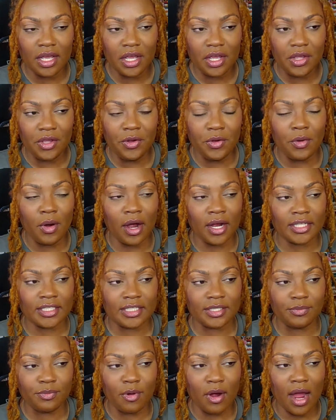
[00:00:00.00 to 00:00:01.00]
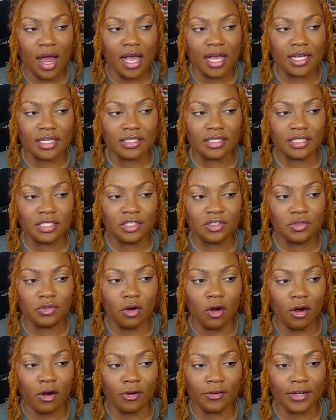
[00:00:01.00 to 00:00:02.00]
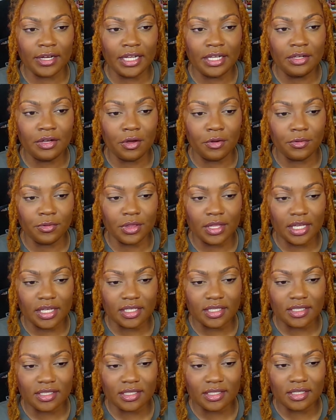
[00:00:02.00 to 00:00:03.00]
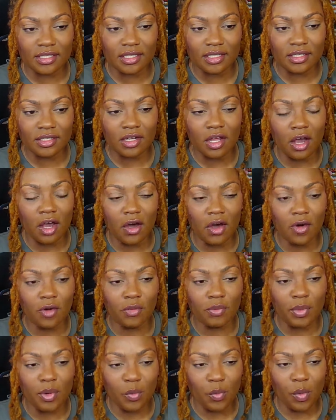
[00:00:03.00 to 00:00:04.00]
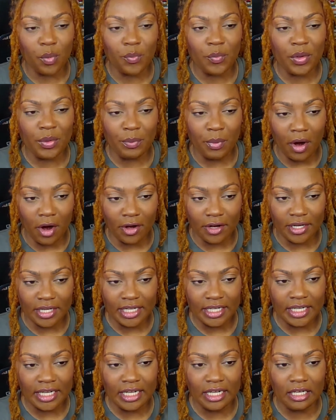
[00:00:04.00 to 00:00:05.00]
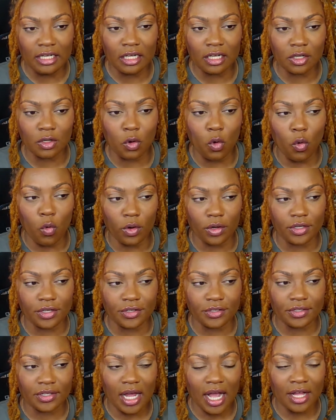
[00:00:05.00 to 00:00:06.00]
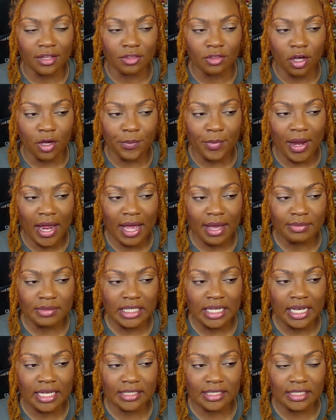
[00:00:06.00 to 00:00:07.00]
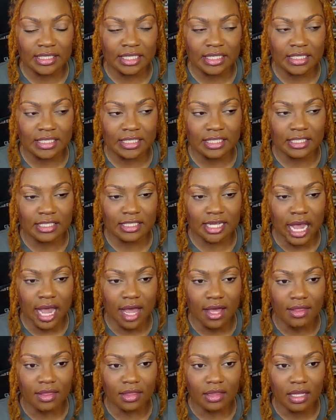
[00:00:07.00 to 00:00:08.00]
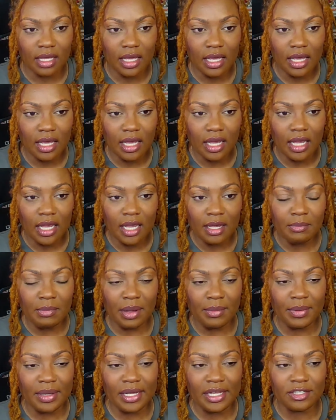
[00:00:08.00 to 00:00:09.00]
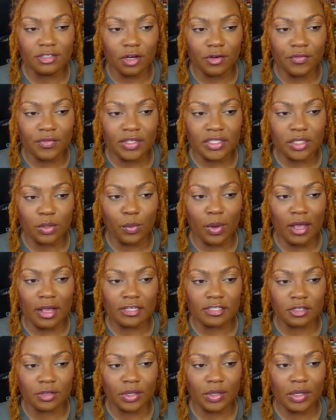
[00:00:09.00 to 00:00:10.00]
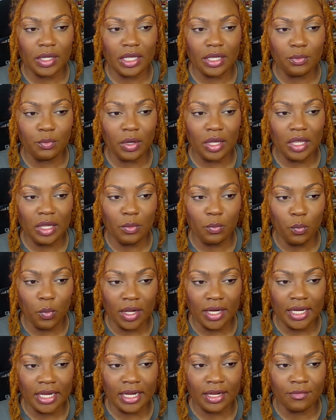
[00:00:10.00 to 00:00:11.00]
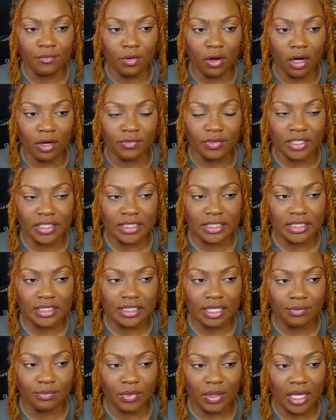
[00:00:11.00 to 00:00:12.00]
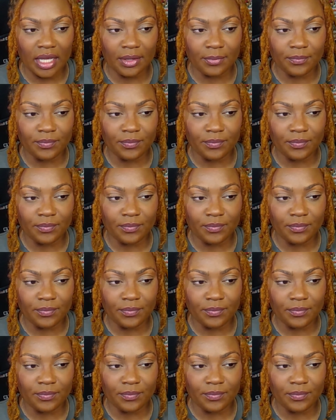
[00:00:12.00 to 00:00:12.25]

You aren't surprised. Did you already know this? No, but when we parted, he looked cornered. I thought perhaps he had sensed his death. Maybe he drove us away so he wouldn't involve us in something.